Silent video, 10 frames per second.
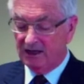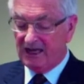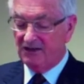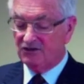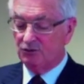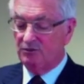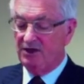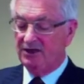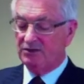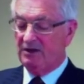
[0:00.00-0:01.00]
Council
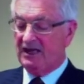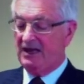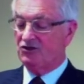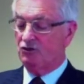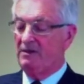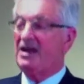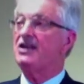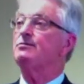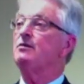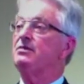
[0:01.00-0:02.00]
meetings, where council
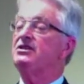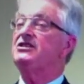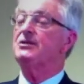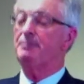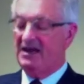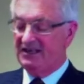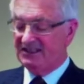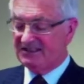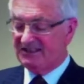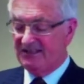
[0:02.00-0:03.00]
management participate
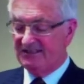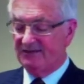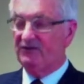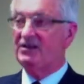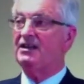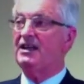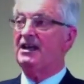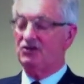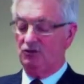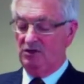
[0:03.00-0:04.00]
extensively in
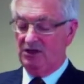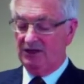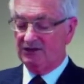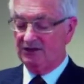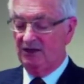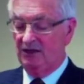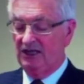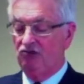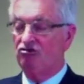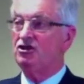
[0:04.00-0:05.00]
council meetings,
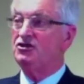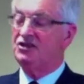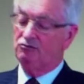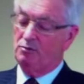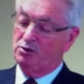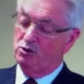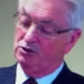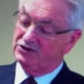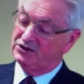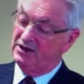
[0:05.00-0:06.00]
introducing
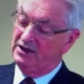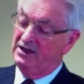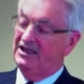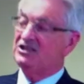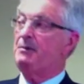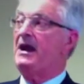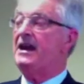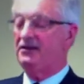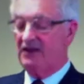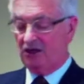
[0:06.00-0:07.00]
reports,
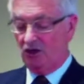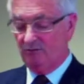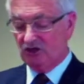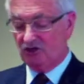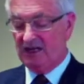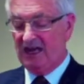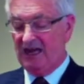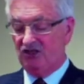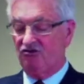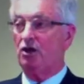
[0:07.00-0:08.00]
expanding their commentary,
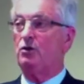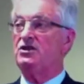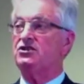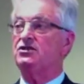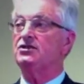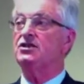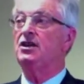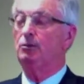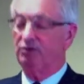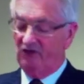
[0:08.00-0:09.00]
answering questions,
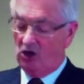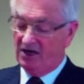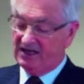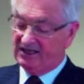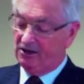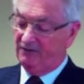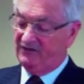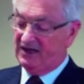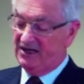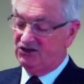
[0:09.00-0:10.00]
providing
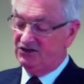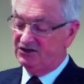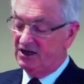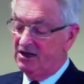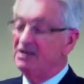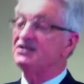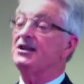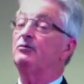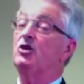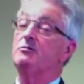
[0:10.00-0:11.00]
clarifications,
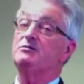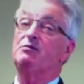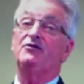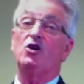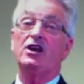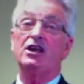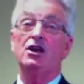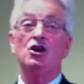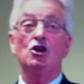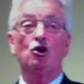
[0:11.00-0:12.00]
sometimes
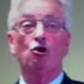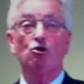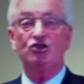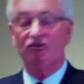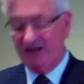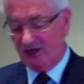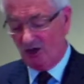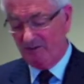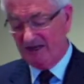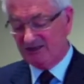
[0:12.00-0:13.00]
providing cautionary
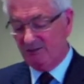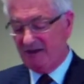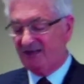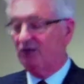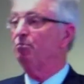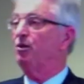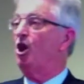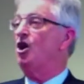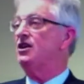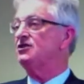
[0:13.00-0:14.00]
comments about
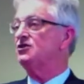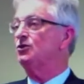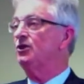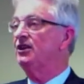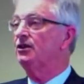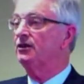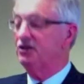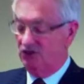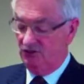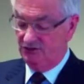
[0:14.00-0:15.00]
compliance or legal
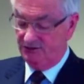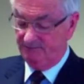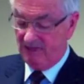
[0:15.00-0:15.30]
issues.